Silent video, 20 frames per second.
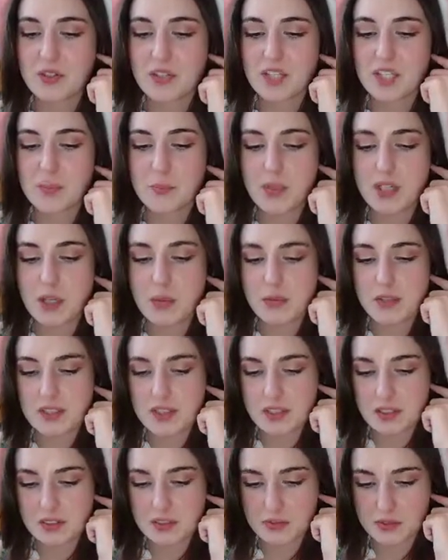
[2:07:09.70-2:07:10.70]
okay, but I
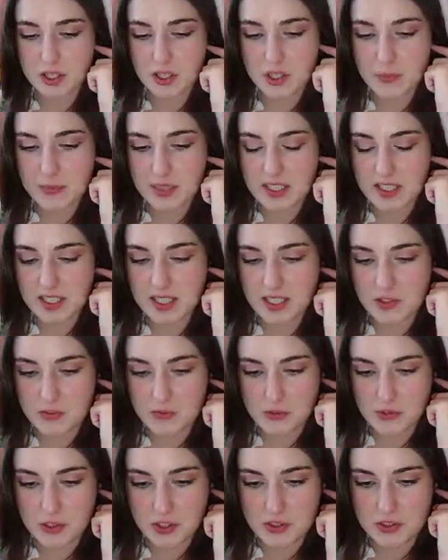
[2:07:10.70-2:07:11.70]
was recommending it
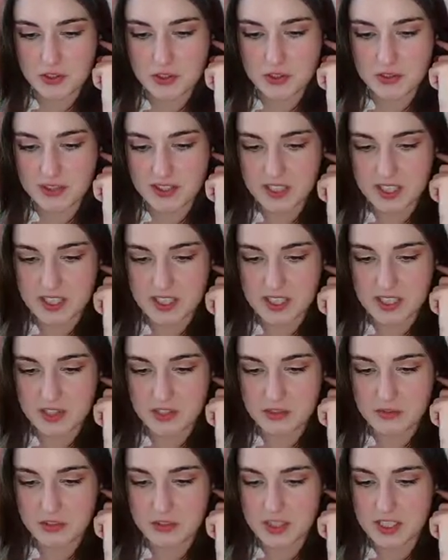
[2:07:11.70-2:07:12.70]
for you to read in
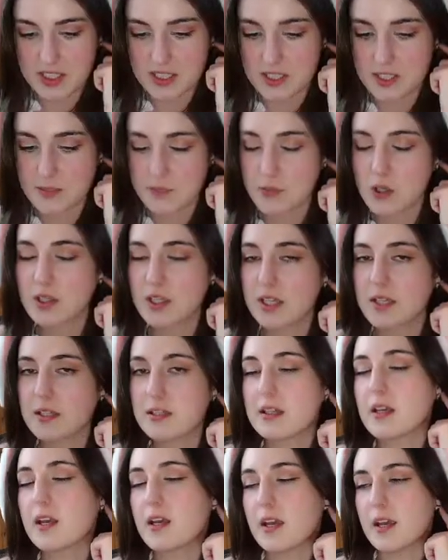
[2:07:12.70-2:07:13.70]
your free time.
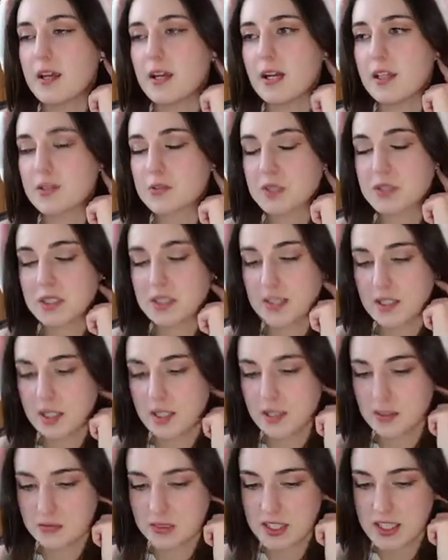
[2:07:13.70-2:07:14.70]
Okay, yeah, I'll, re
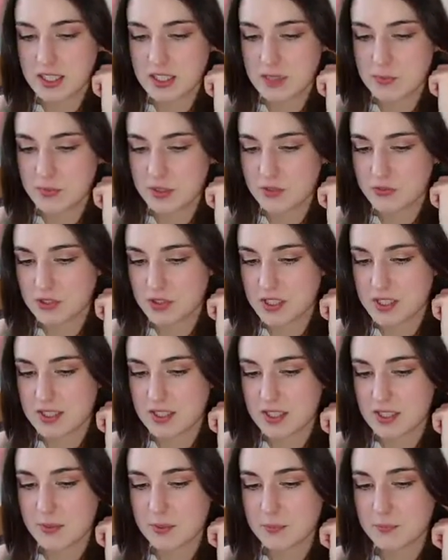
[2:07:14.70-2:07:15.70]
I'll read it in my free
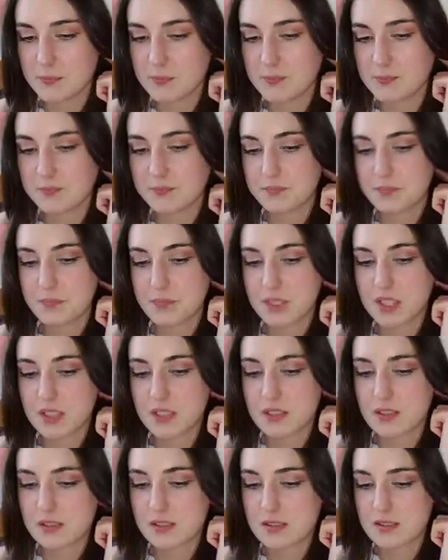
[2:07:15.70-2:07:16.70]
time
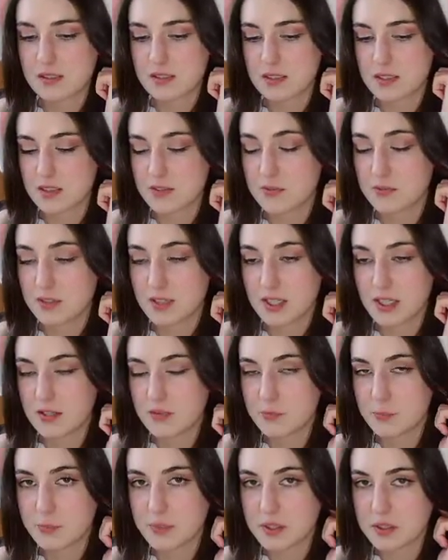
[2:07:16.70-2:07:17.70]
because uh, if they
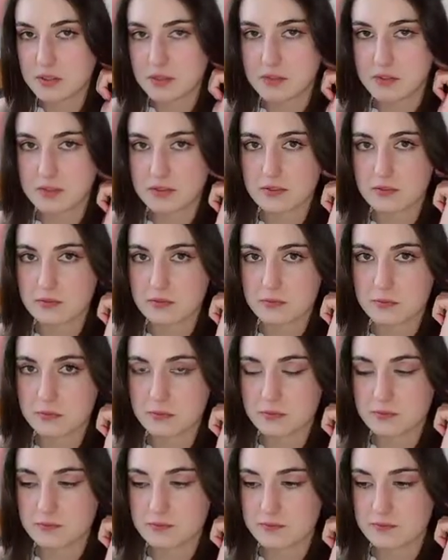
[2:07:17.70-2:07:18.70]
haven't been
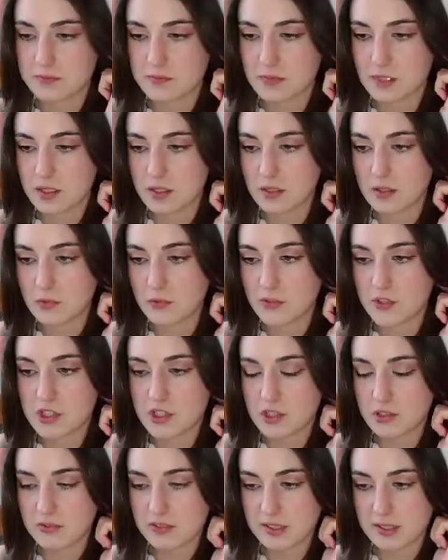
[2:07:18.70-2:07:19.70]
uh,
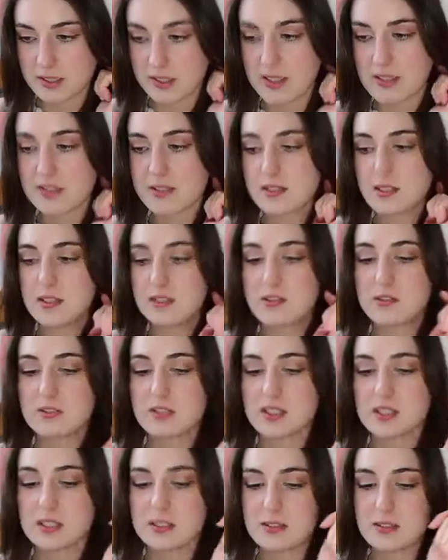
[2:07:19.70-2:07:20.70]
officially released here
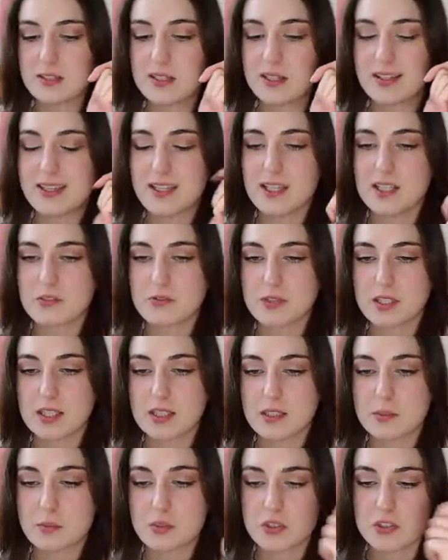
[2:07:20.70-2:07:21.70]
yet, then I can't
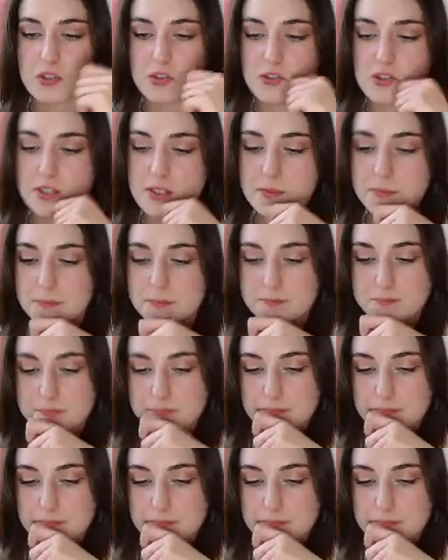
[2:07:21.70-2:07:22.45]
read them on stream.